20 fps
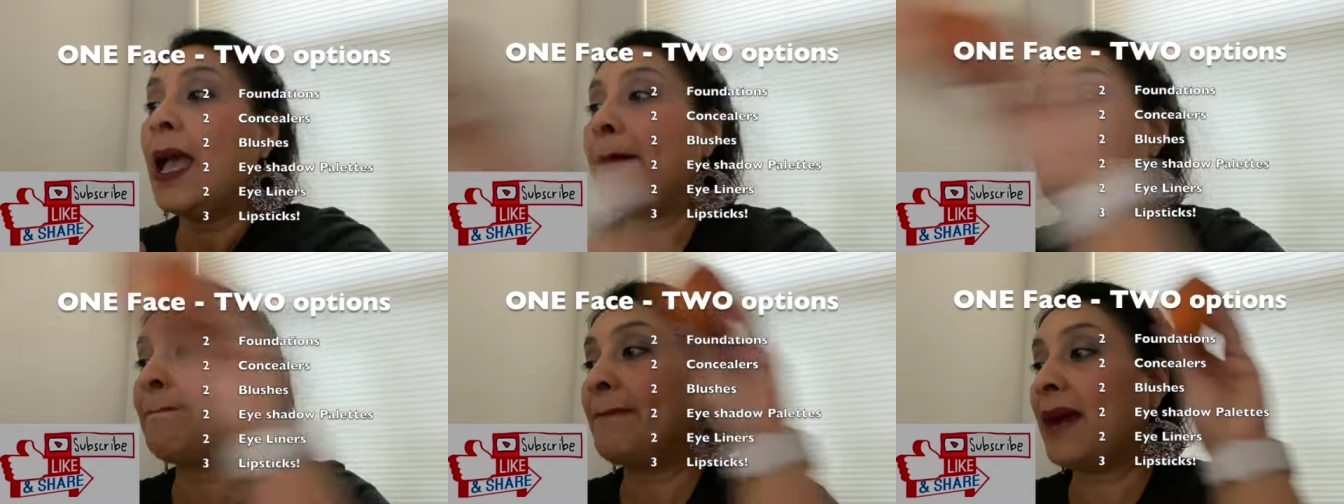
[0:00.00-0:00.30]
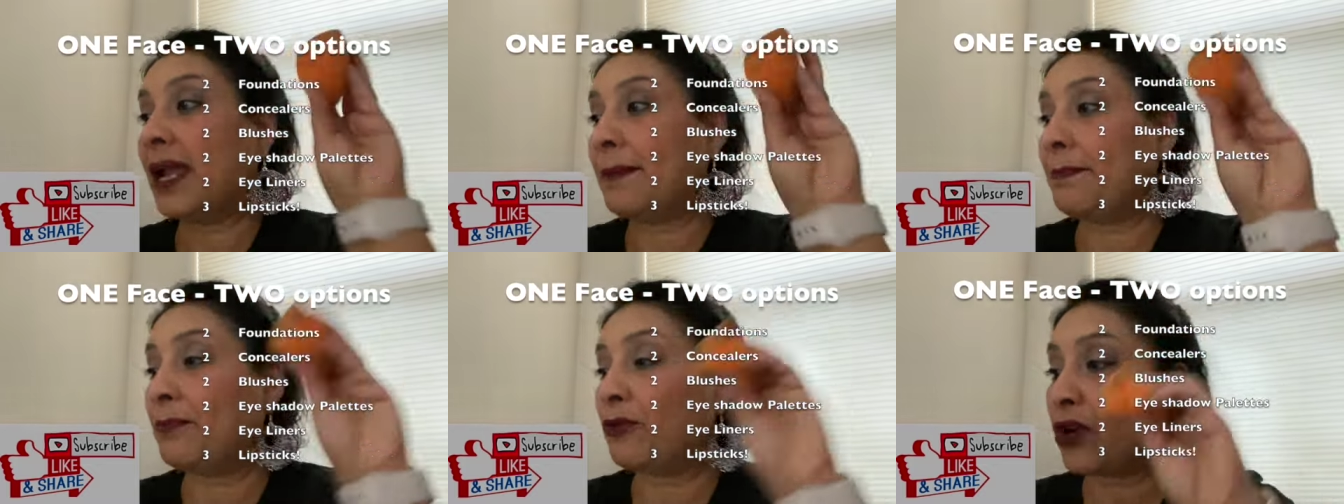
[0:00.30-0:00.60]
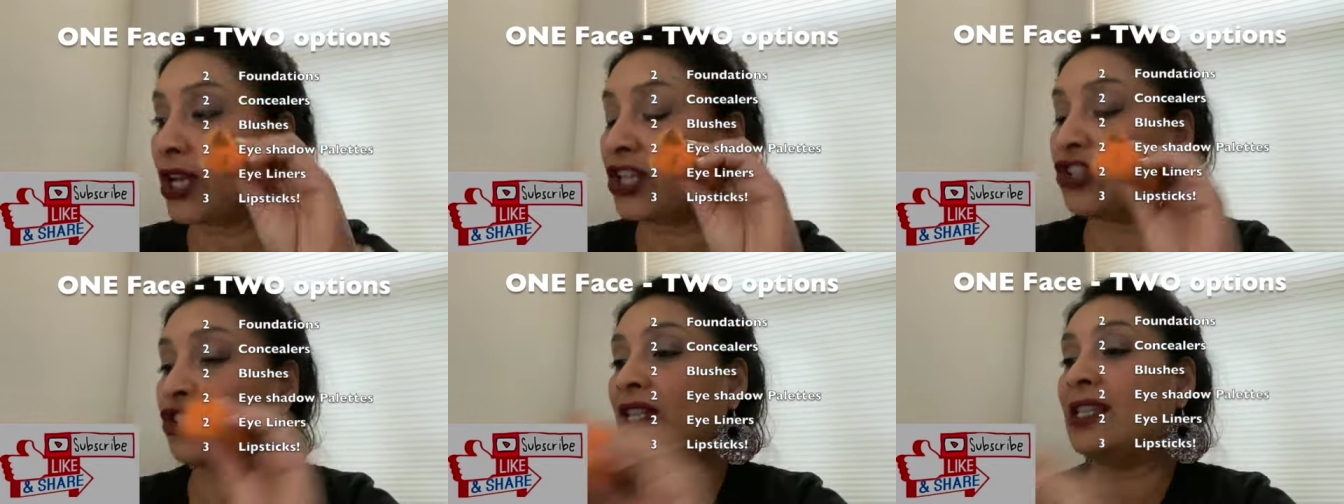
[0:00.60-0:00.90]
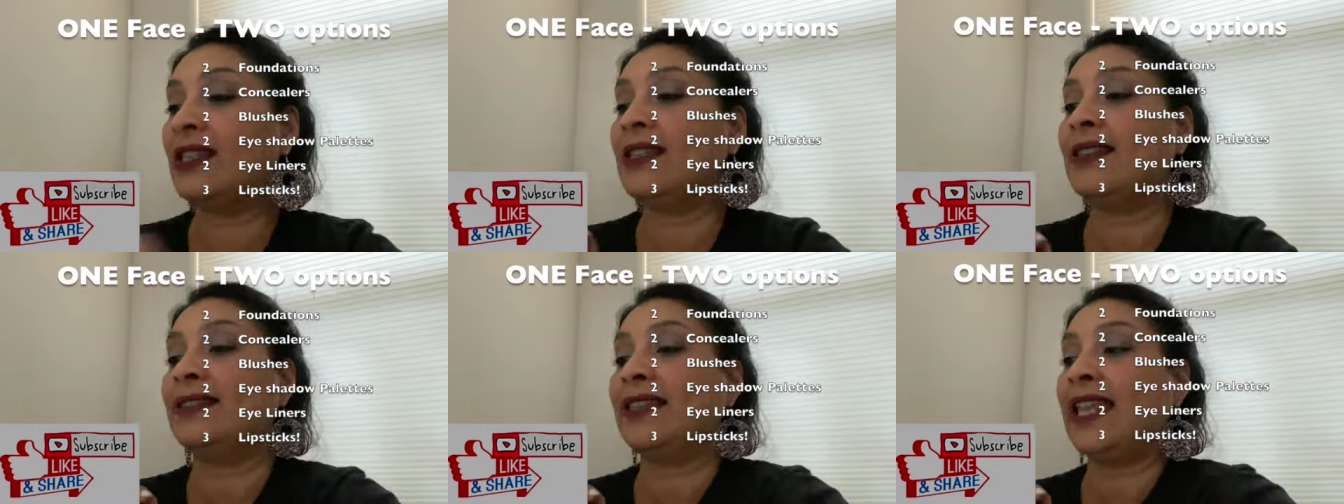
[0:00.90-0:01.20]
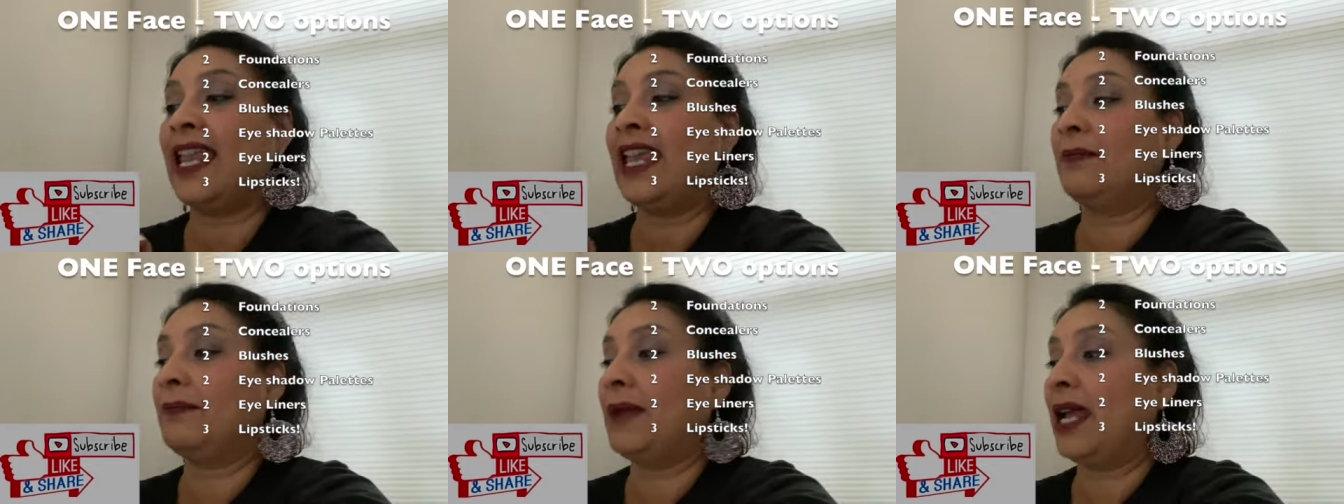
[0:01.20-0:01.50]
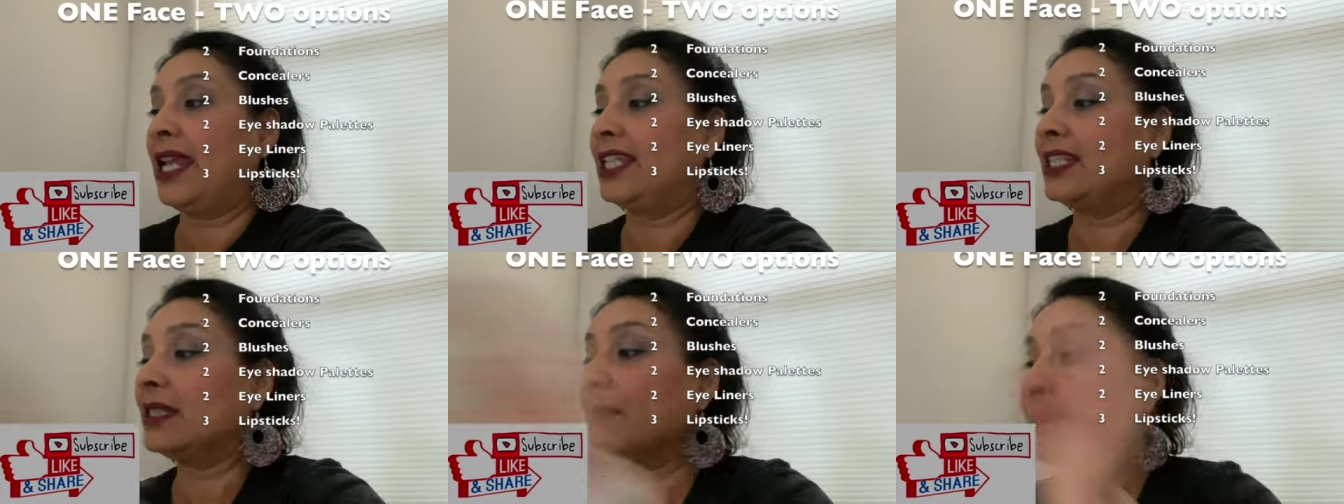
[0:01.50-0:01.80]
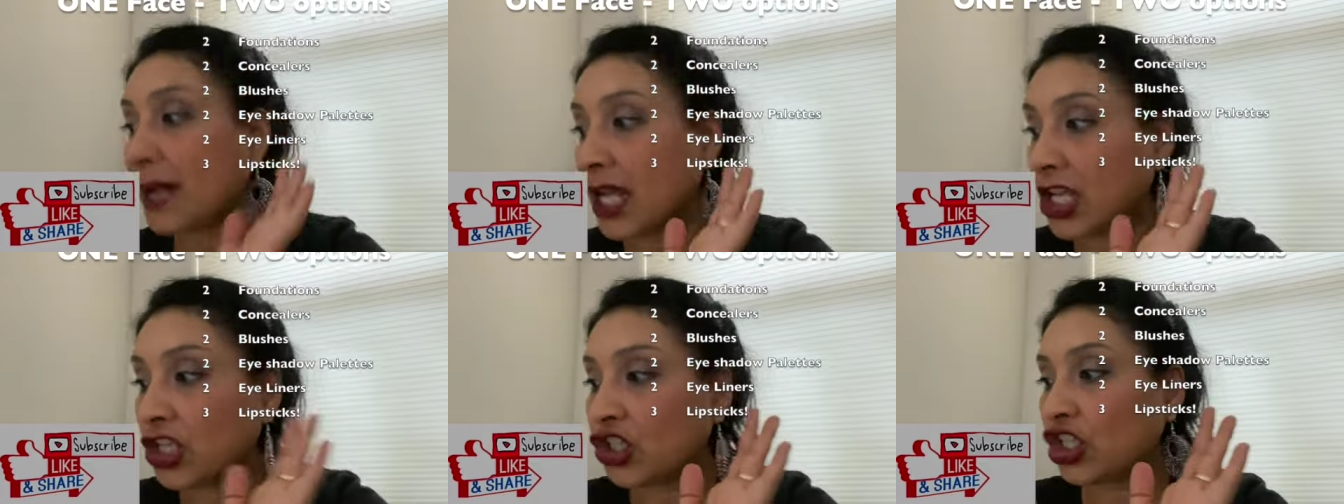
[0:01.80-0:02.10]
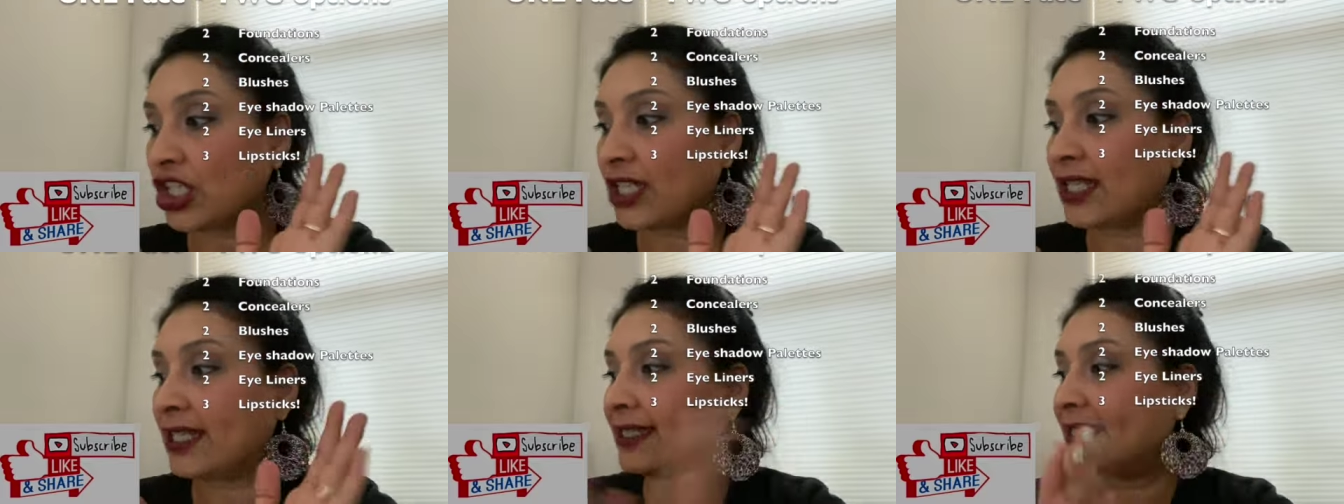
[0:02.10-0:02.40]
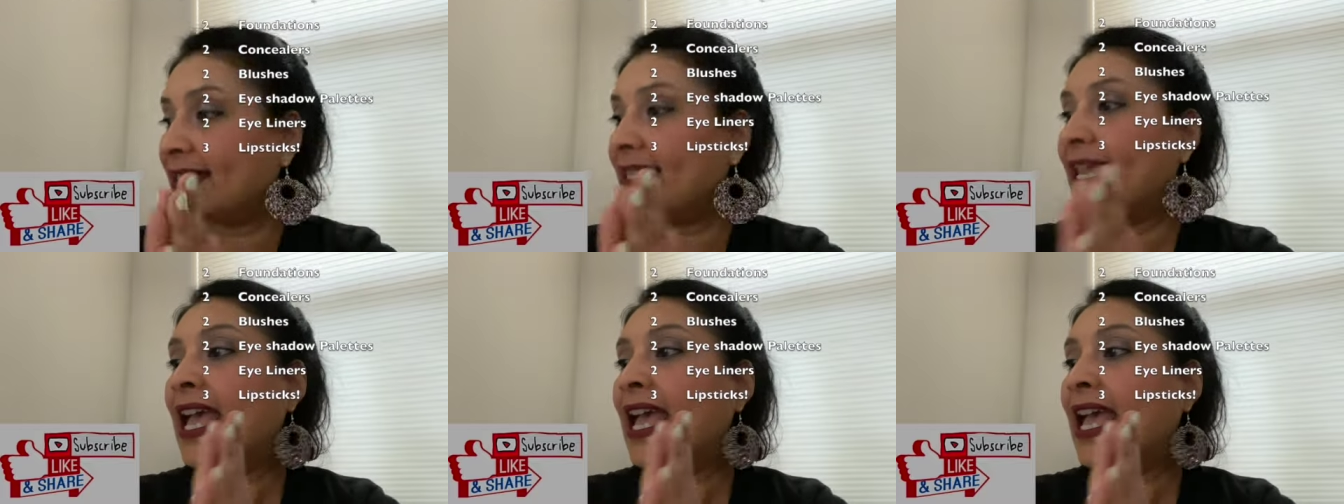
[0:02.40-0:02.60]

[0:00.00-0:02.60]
my brushes and my sponges.